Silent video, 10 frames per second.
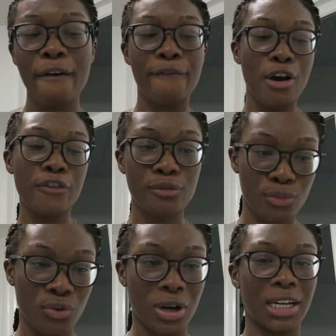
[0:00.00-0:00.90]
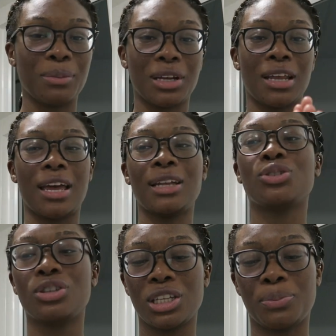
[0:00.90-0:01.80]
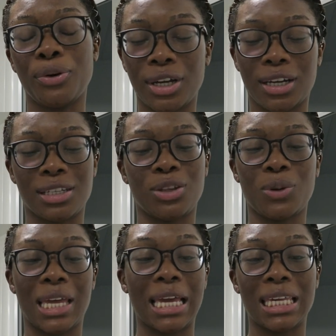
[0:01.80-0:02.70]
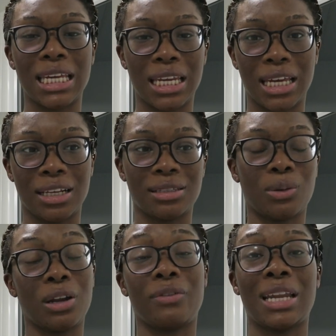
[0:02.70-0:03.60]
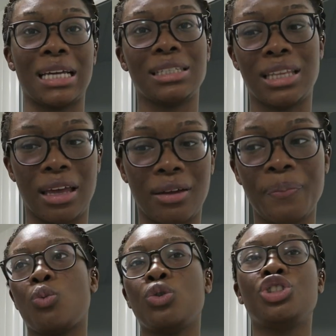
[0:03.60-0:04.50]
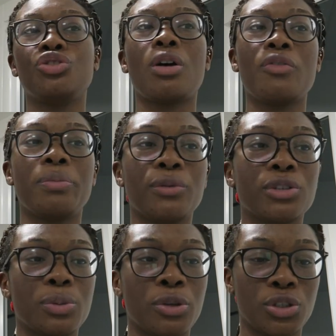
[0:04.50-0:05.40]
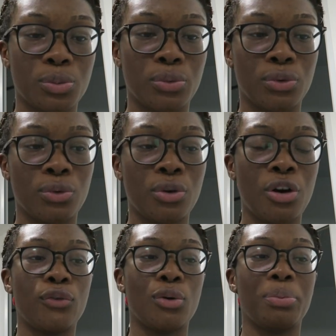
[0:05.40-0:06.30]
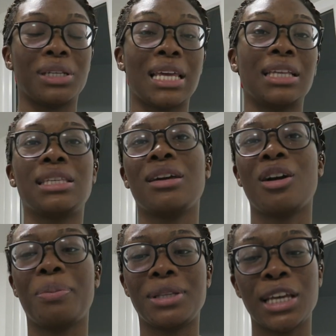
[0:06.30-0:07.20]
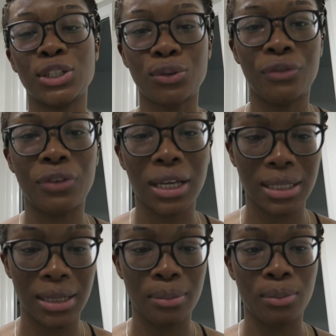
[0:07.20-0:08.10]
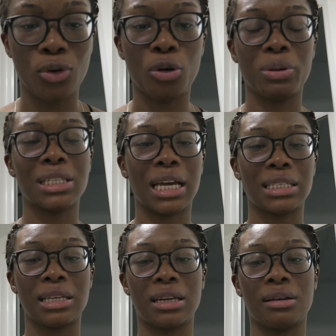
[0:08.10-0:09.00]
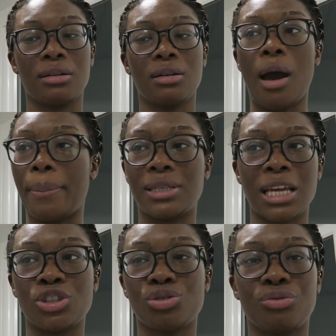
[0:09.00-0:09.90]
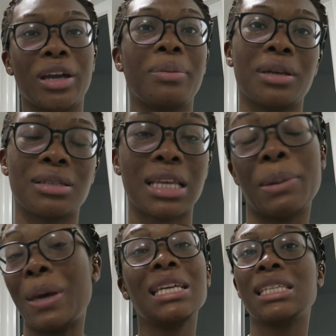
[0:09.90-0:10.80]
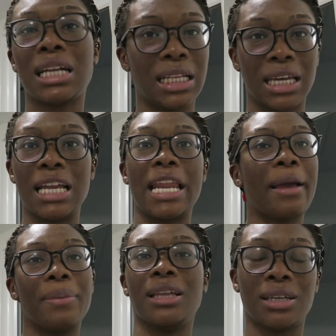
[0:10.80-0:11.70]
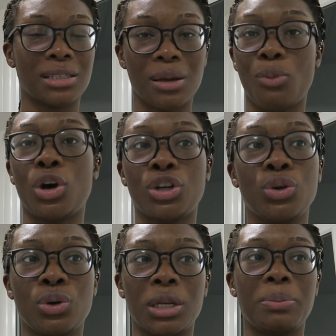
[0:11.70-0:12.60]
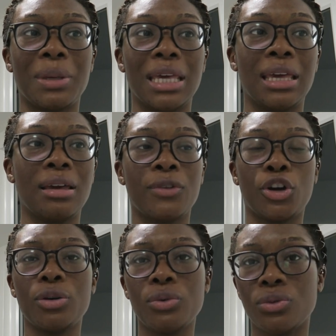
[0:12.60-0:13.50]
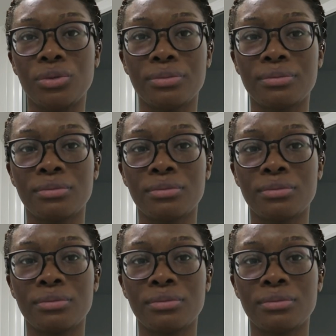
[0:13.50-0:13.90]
Furthermore, and I'm going to end on this point because I don't want to get heated again because I want to have a nice day. Would you rather be responsible for protecting a potential victim or protecting a potential rapist? Basically enabling someone who could be a criminal.